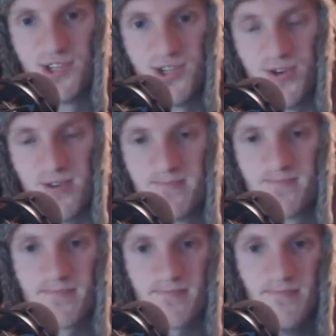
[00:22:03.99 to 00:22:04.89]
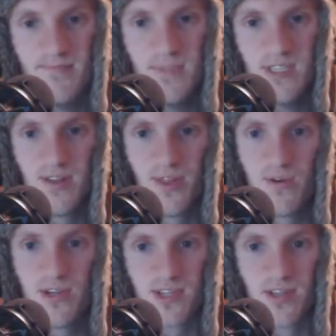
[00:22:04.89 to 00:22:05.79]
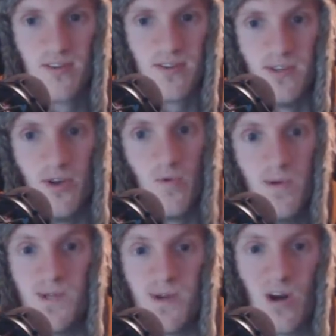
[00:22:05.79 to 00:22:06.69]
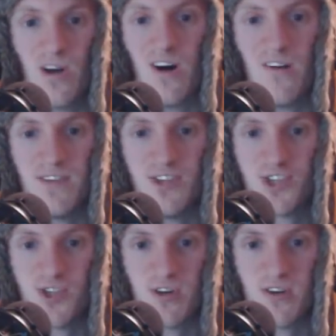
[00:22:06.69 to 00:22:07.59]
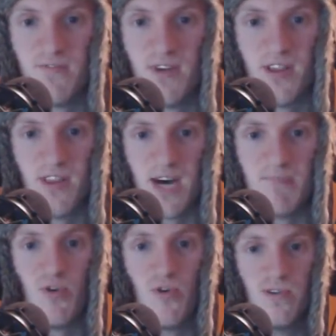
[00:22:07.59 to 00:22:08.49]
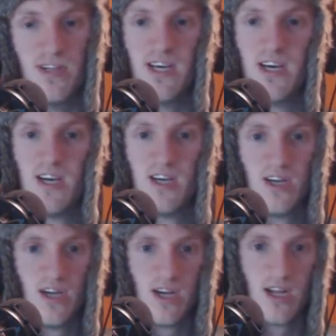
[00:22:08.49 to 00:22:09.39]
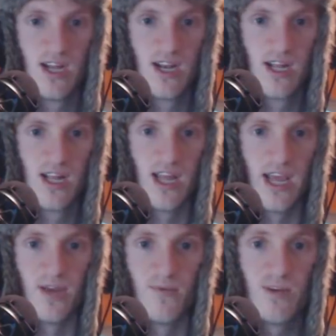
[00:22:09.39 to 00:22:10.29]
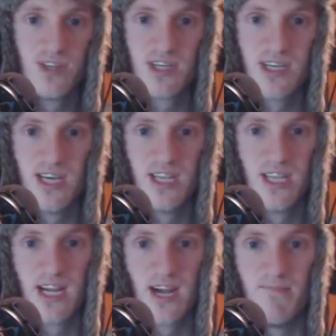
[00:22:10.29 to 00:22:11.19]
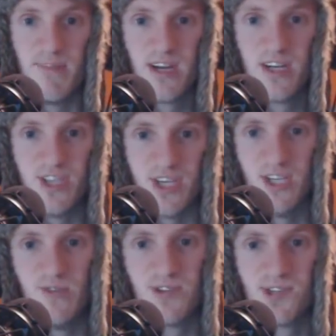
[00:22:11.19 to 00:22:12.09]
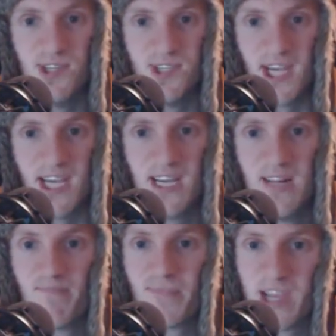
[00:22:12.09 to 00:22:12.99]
So there was literally no reason our offense shouldn't have done that poorly. And once again, like I've been continuously saying,